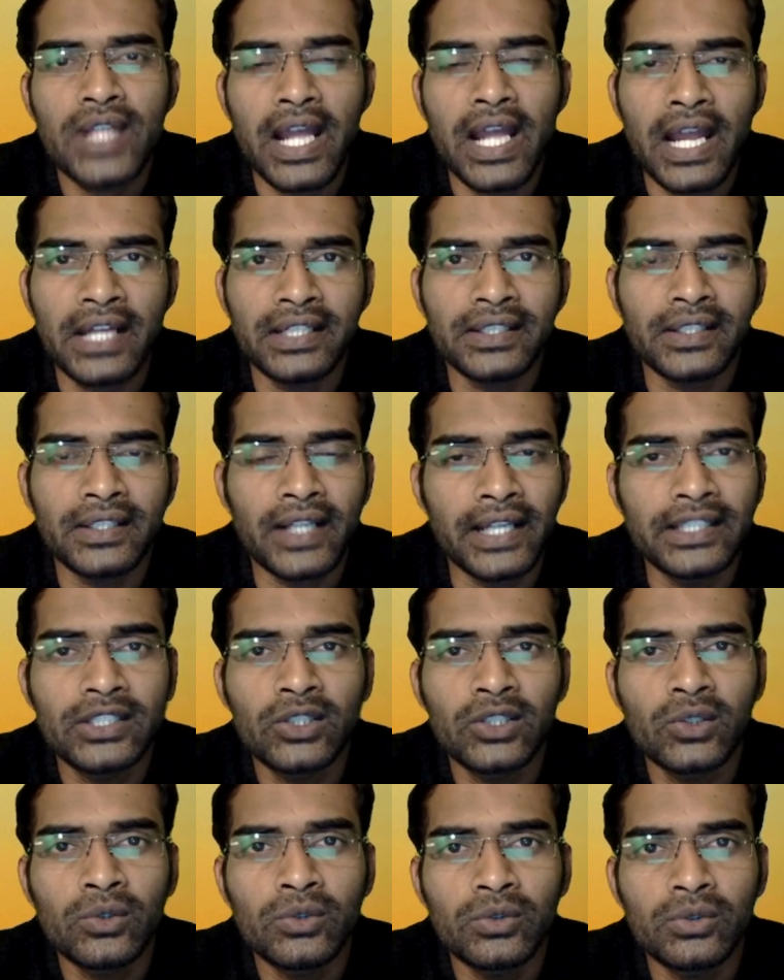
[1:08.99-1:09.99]
And right
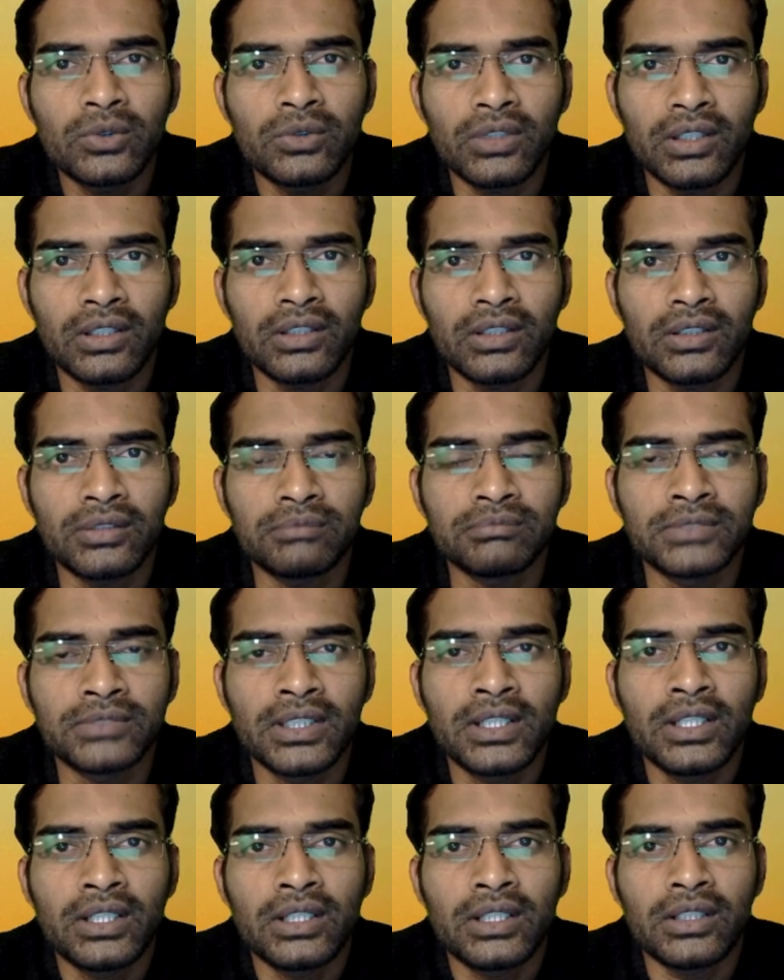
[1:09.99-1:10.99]
now,
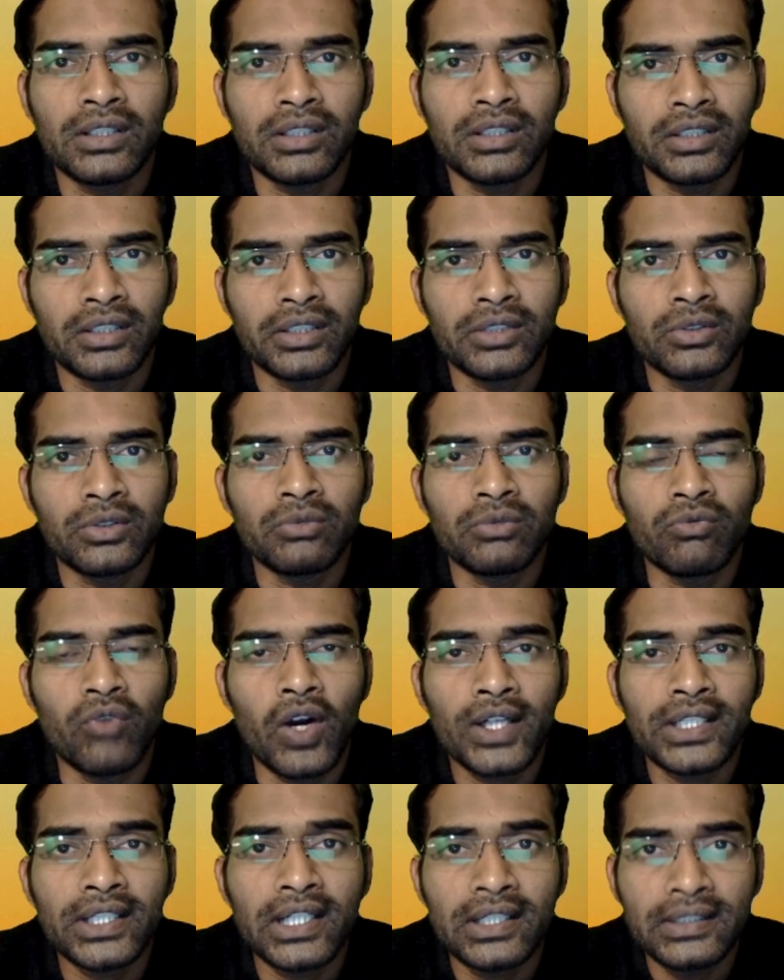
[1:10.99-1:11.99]

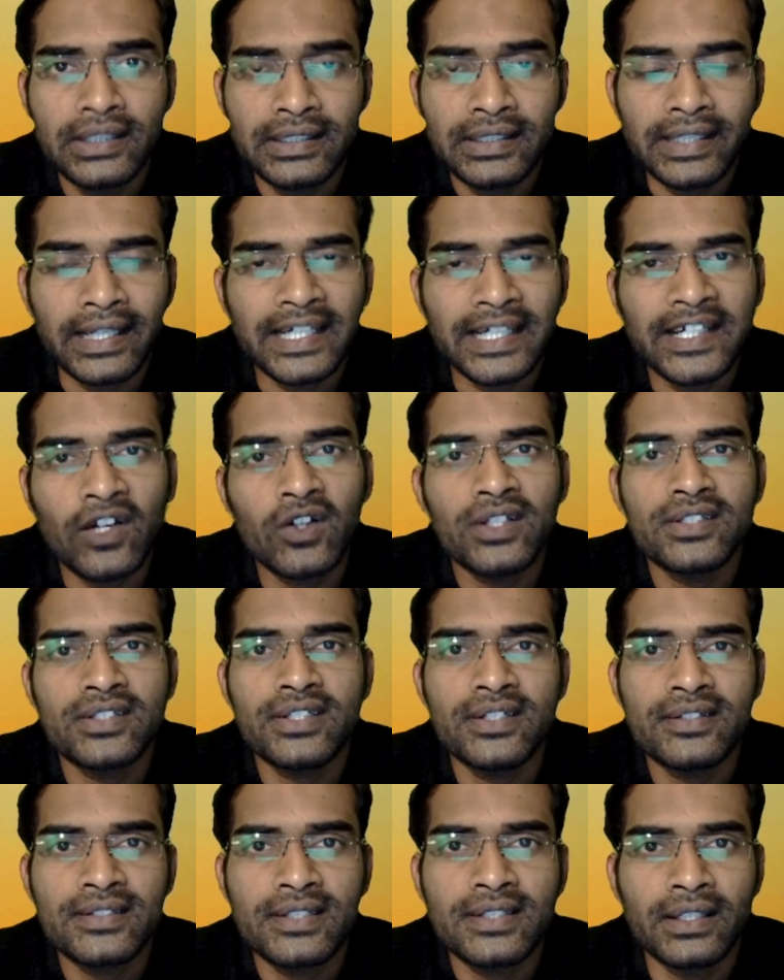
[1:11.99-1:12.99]
what are the
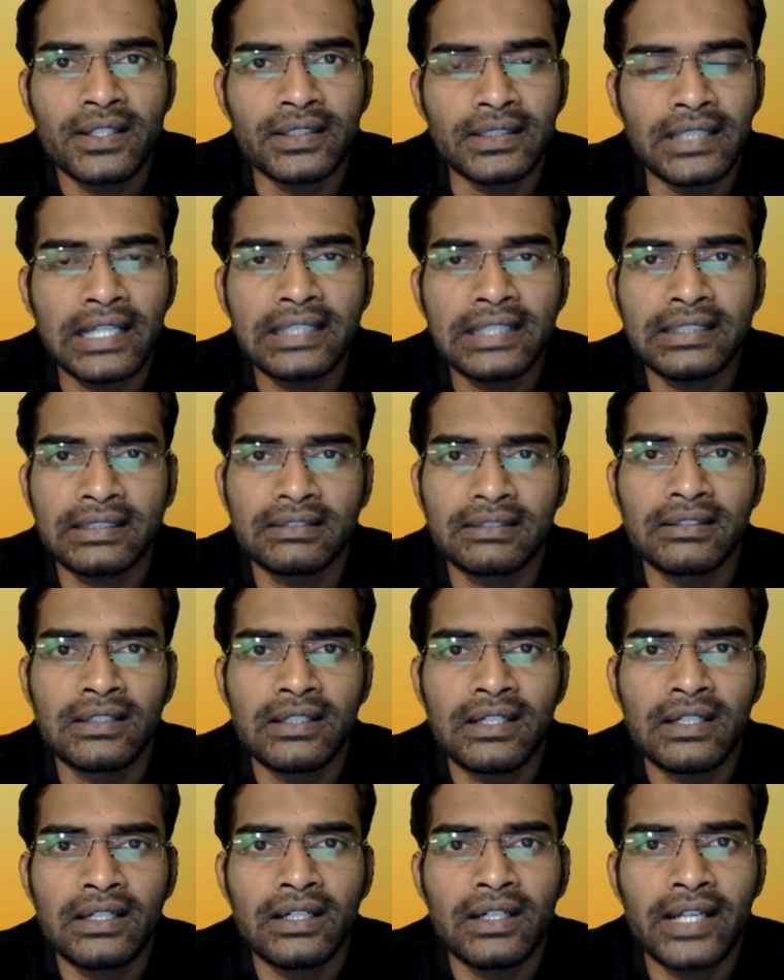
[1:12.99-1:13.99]
technologies that
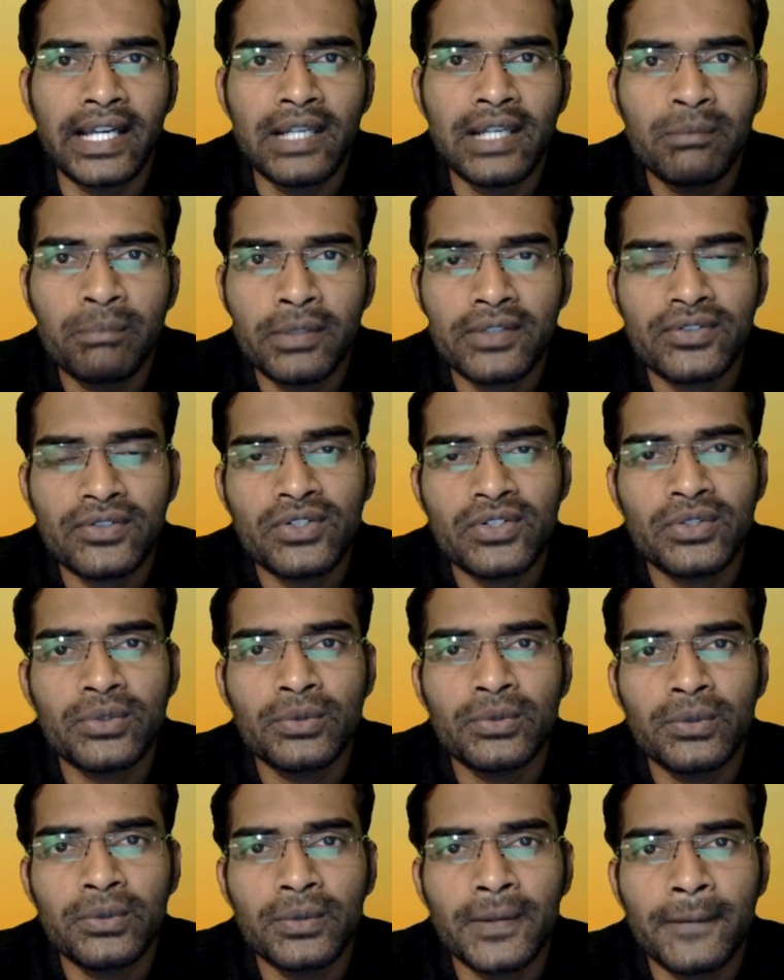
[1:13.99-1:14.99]
help us
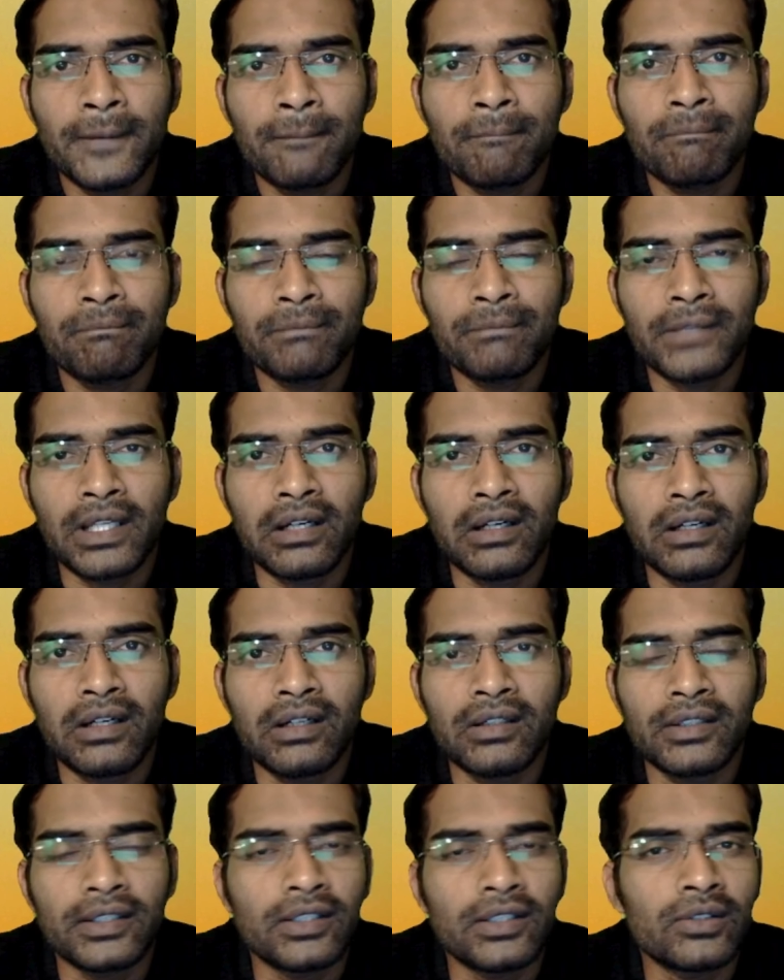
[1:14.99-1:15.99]
to
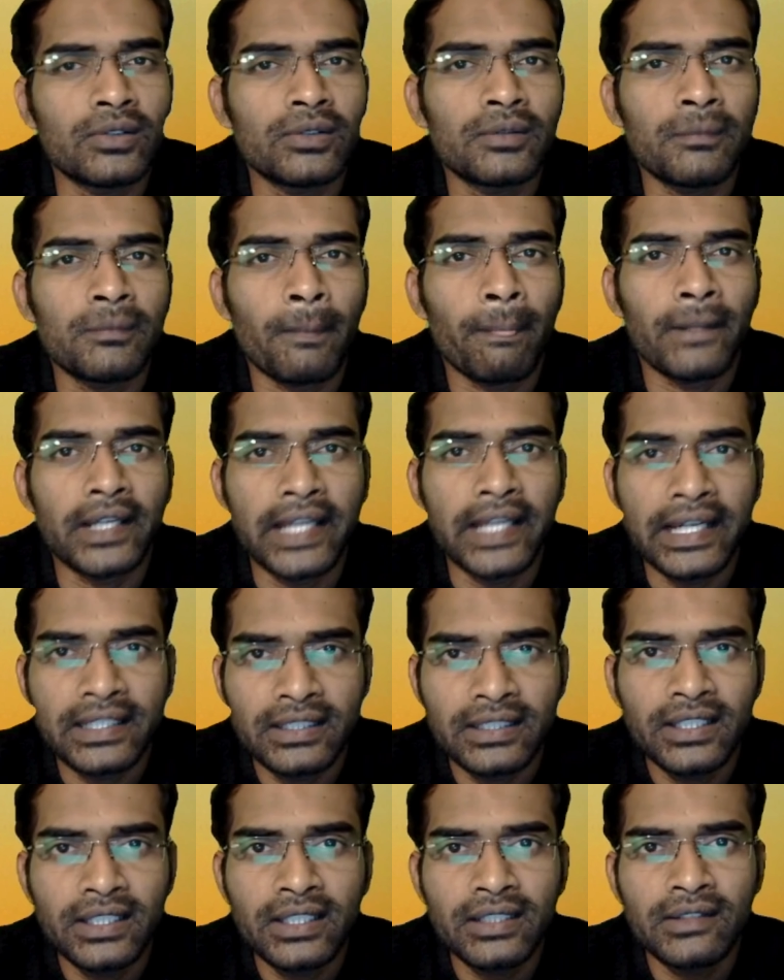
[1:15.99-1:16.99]
get
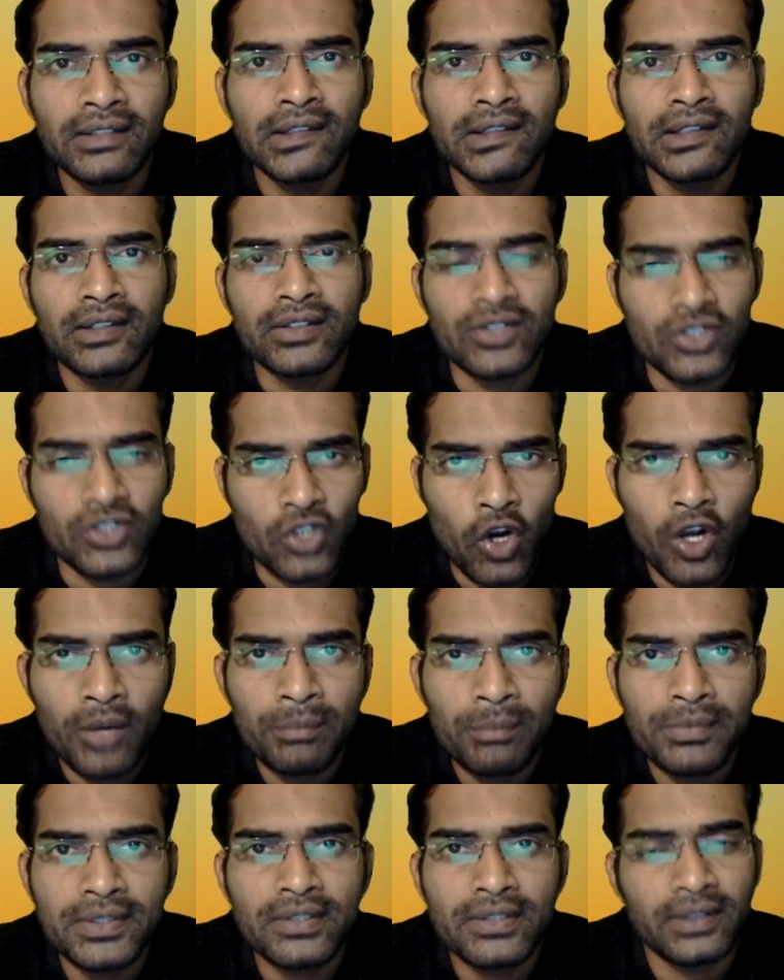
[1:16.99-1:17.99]
the
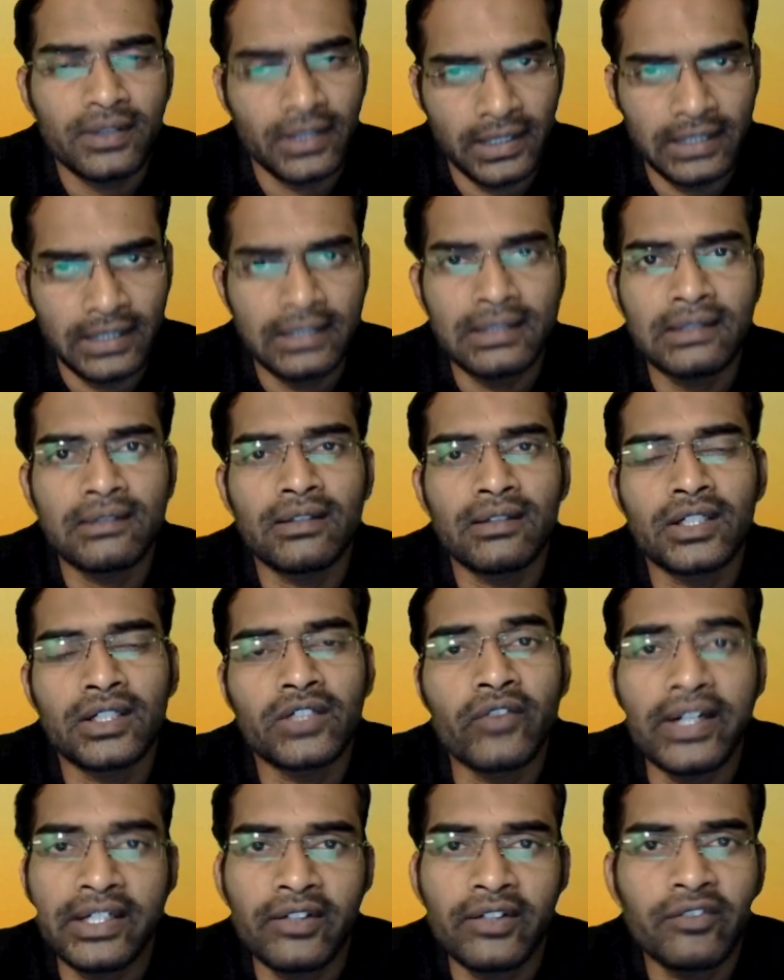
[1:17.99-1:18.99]
jobs in
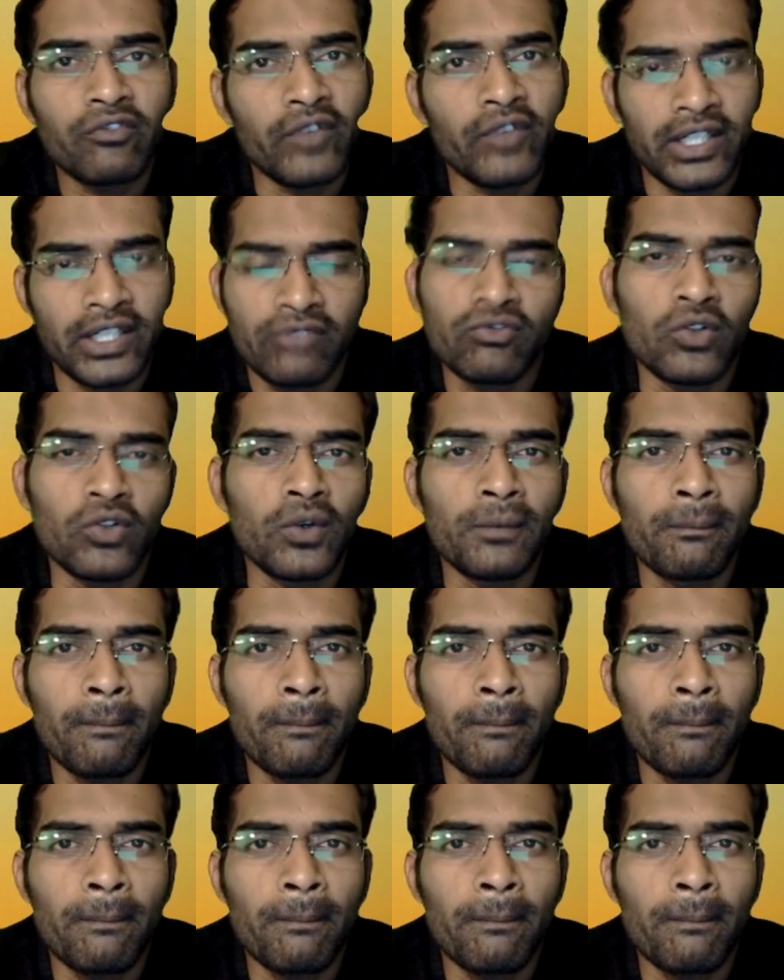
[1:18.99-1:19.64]
2024.